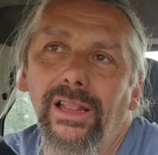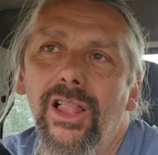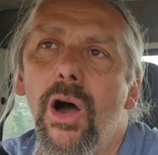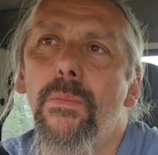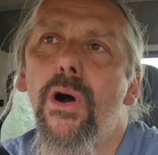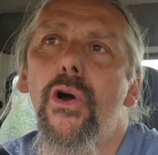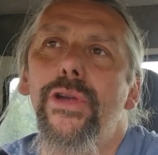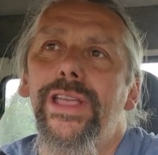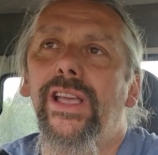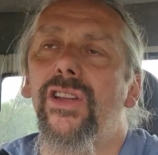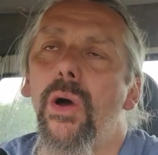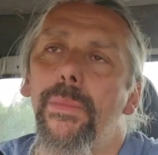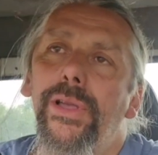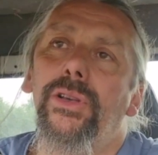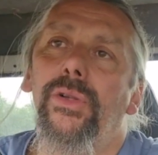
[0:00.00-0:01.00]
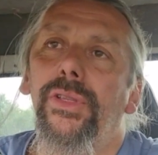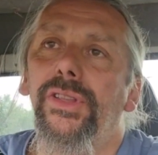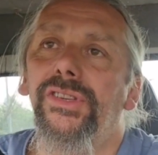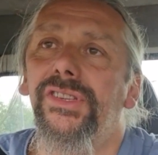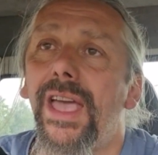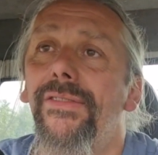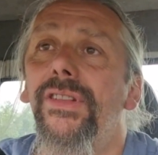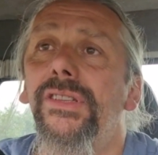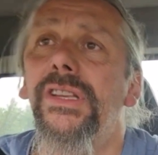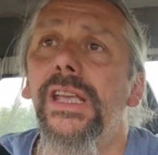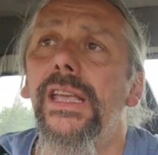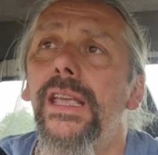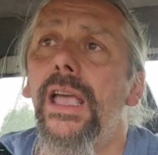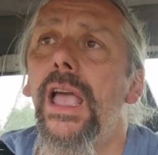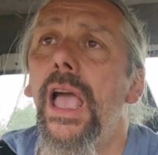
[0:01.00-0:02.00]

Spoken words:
lot more economical than 70